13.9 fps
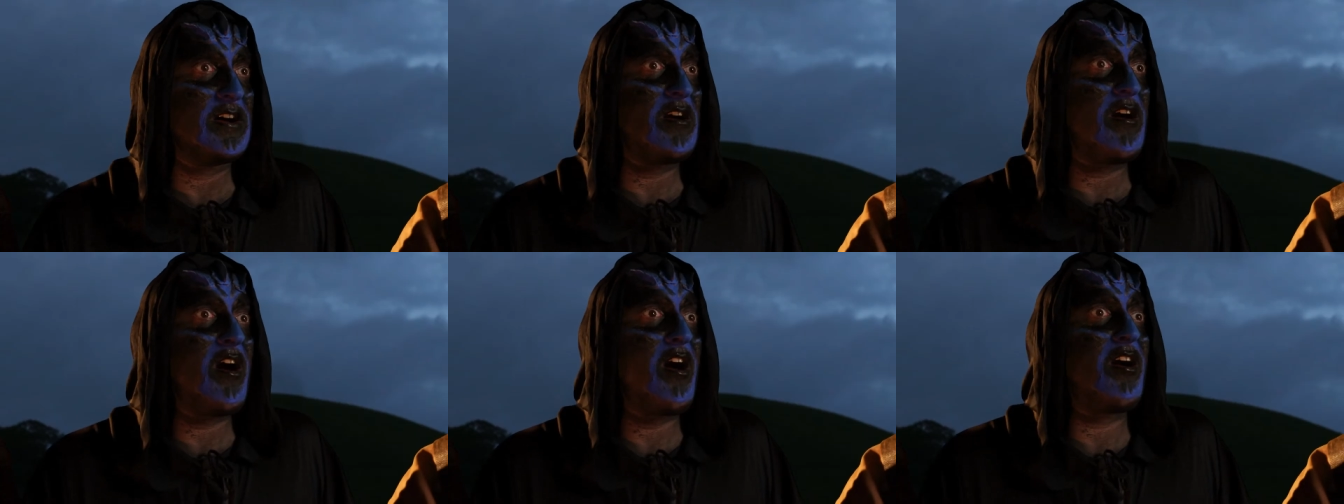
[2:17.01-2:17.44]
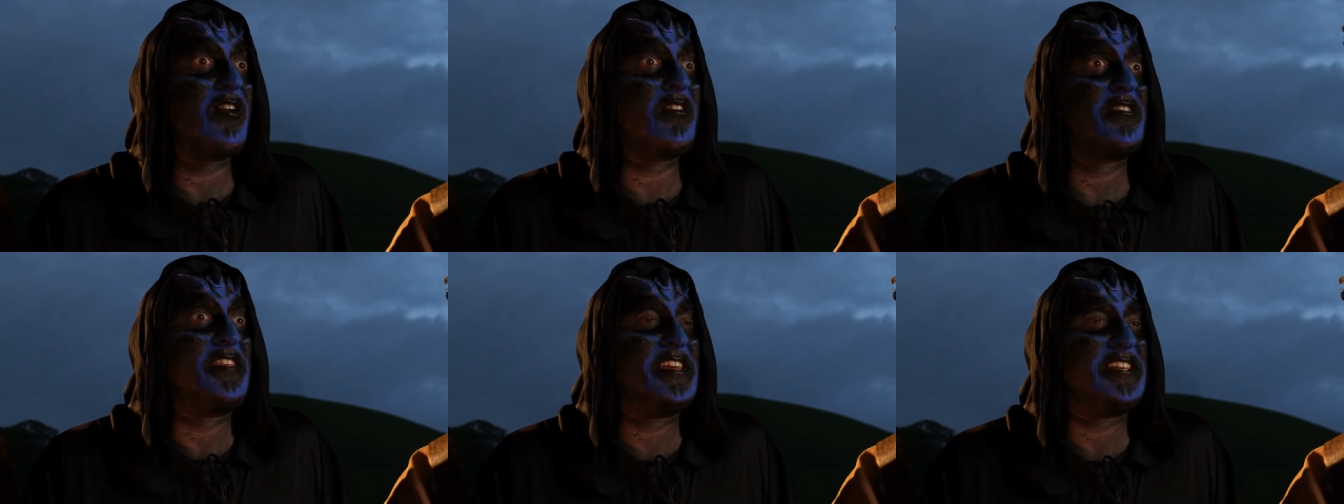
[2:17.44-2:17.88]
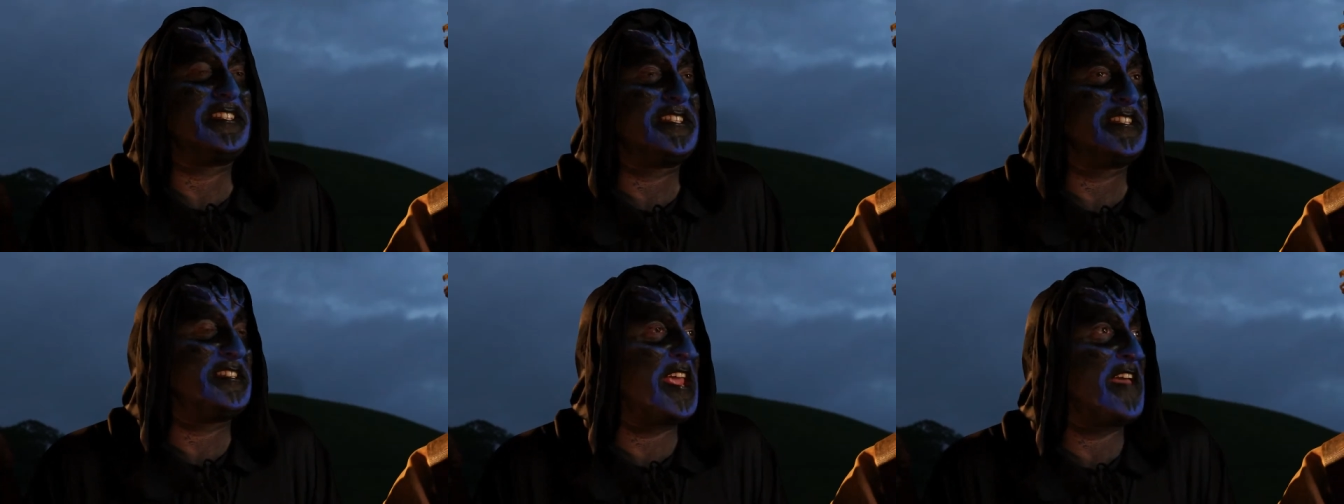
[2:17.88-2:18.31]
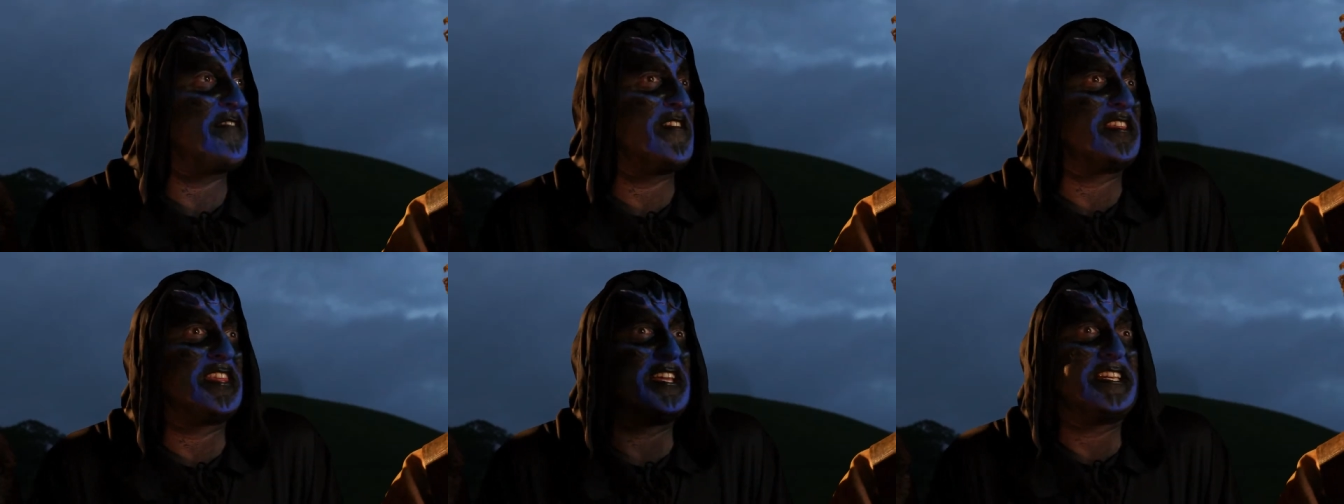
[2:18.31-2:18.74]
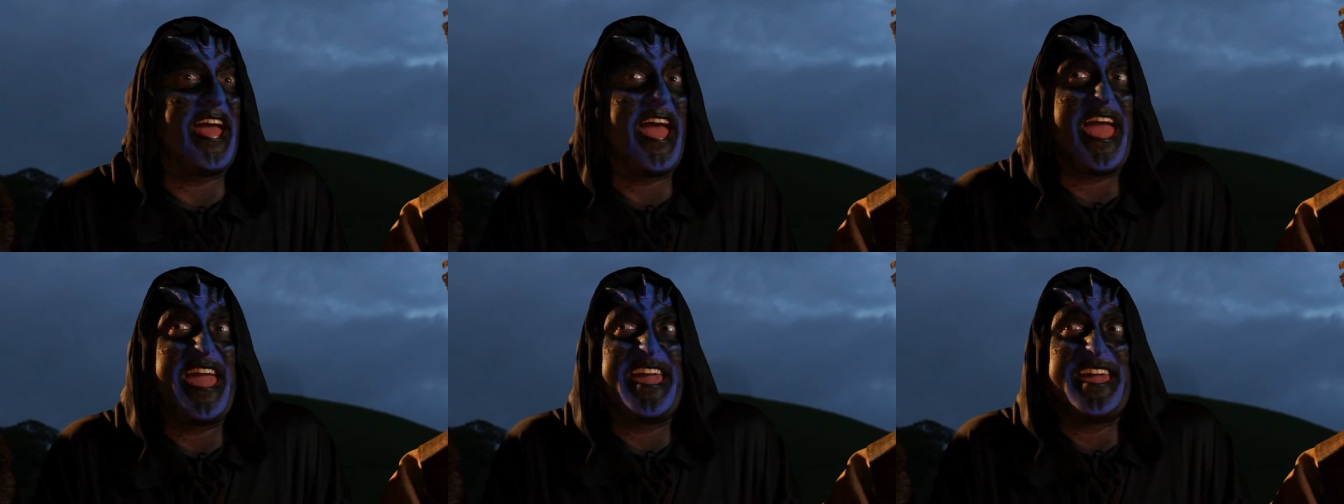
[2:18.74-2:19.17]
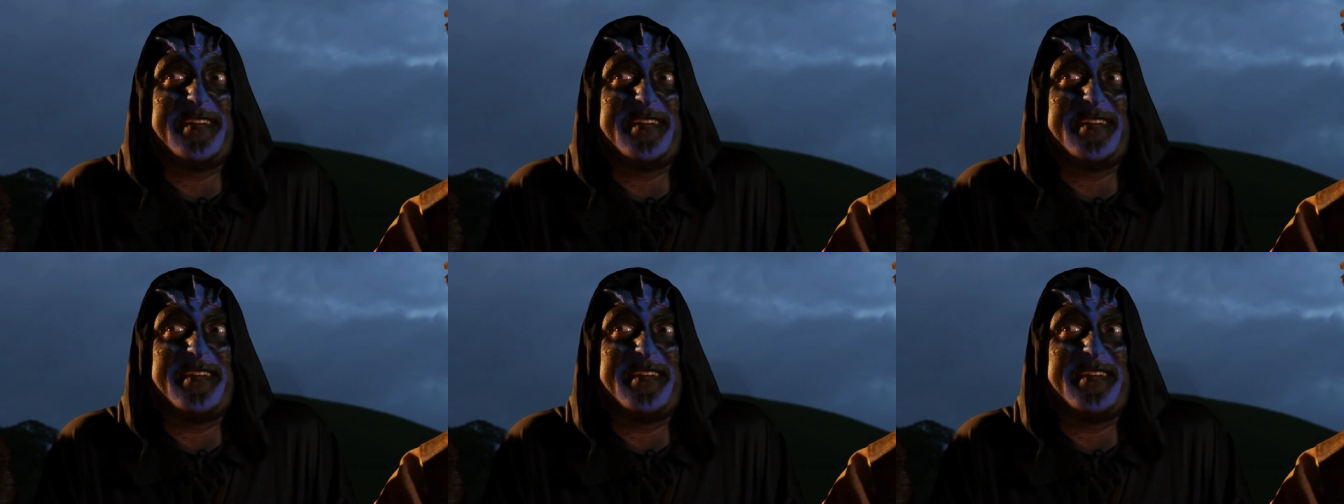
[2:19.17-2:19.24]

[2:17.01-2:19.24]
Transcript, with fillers: All this saving the day